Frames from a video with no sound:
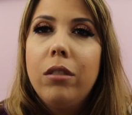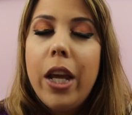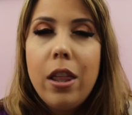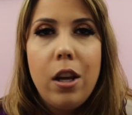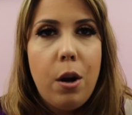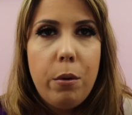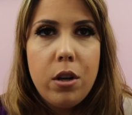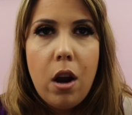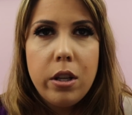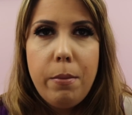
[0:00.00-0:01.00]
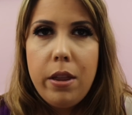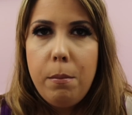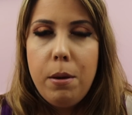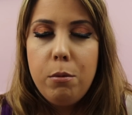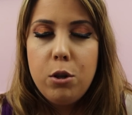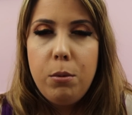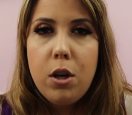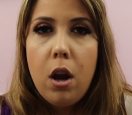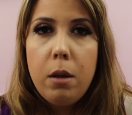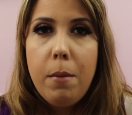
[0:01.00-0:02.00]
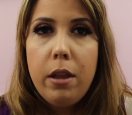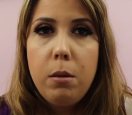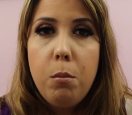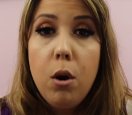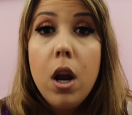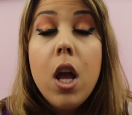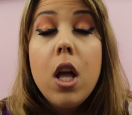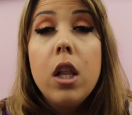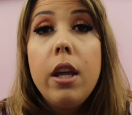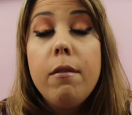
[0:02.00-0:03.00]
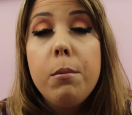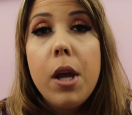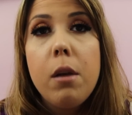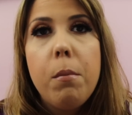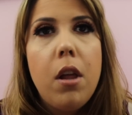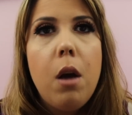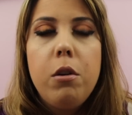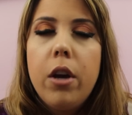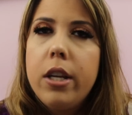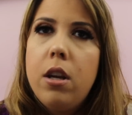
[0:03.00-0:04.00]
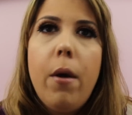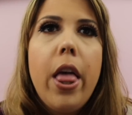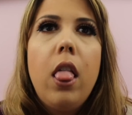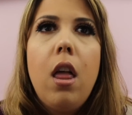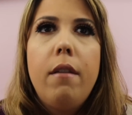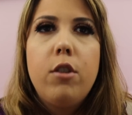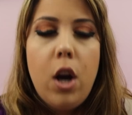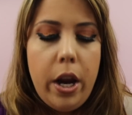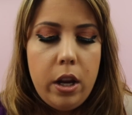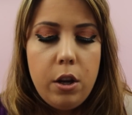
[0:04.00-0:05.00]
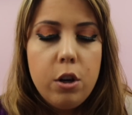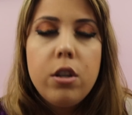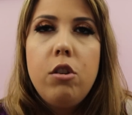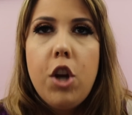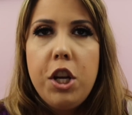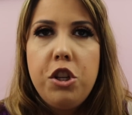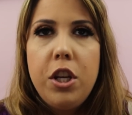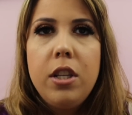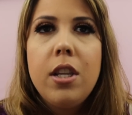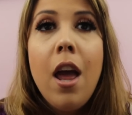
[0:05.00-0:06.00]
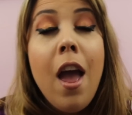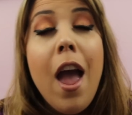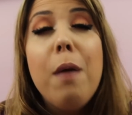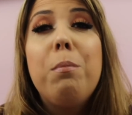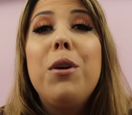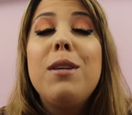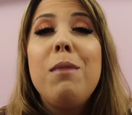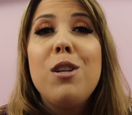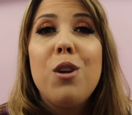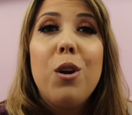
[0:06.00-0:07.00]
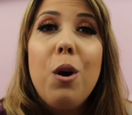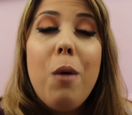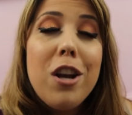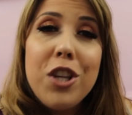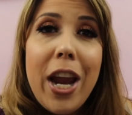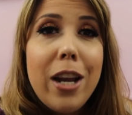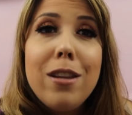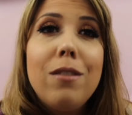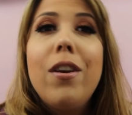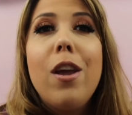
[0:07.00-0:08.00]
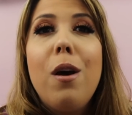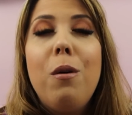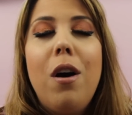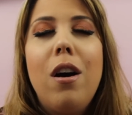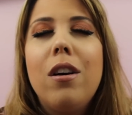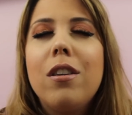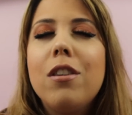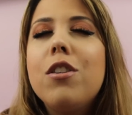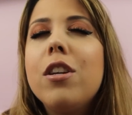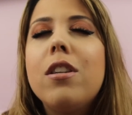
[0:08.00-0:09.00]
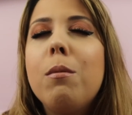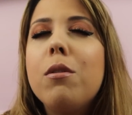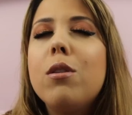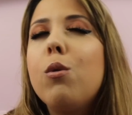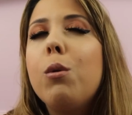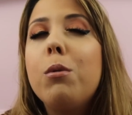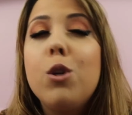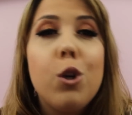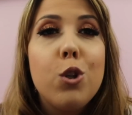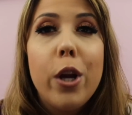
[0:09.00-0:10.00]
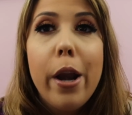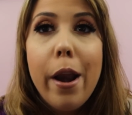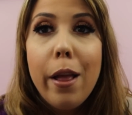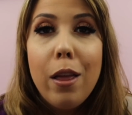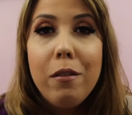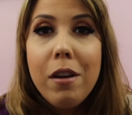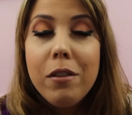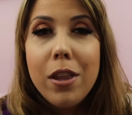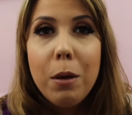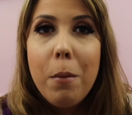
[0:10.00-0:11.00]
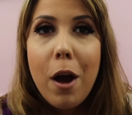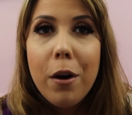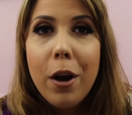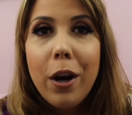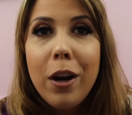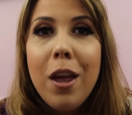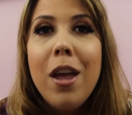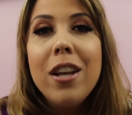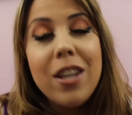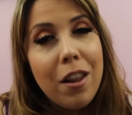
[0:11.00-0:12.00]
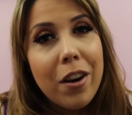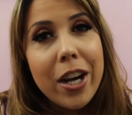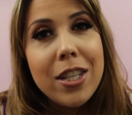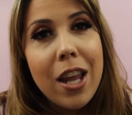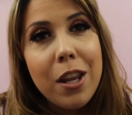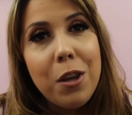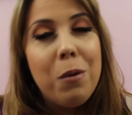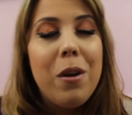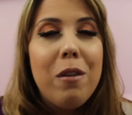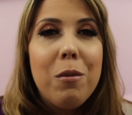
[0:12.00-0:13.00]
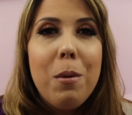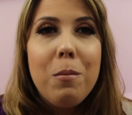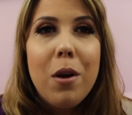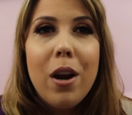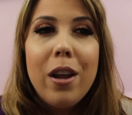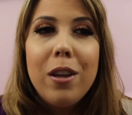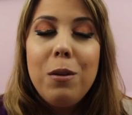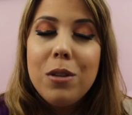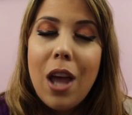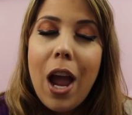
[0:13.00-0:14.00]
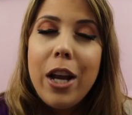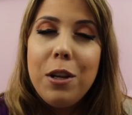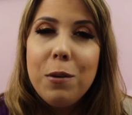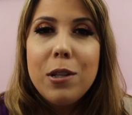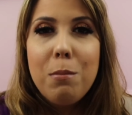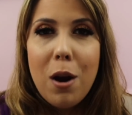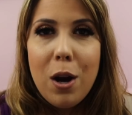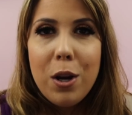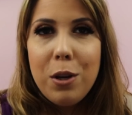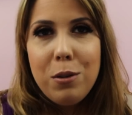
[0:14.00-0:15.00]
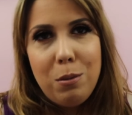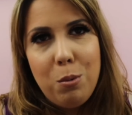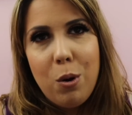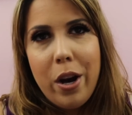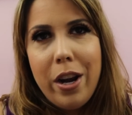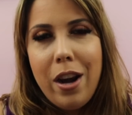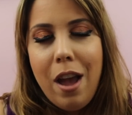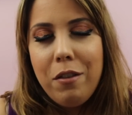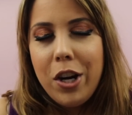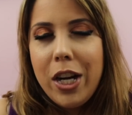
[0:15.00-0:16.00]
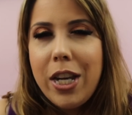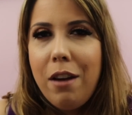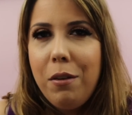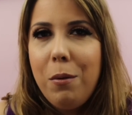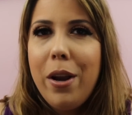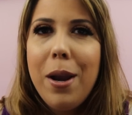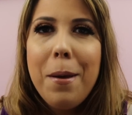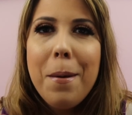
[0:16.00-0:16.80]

think that no one talks about that people should be talking about them more? Leave them down below. You guys know I love trying your suggestions, and please make sure to go watch Katie's video. Oh, she is the most adorable children and I love everything about her. Tell her I sent you, and remember, you was kind, you was smart, you was important. Have a great day everyone.